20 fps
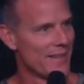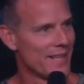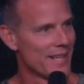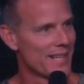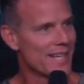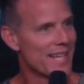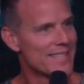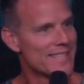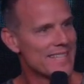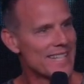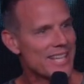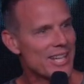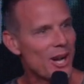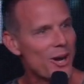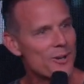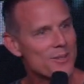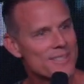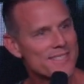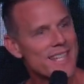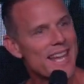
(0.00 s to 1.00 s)
Because he
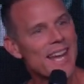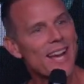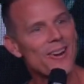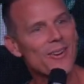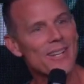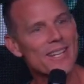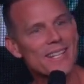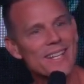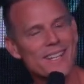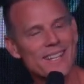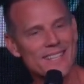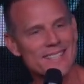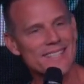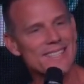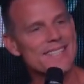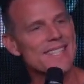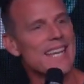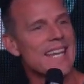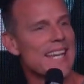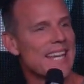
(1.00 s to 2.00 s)
goes down into the
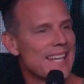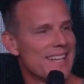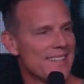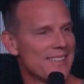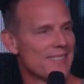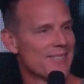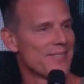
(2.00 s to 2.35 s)
sea.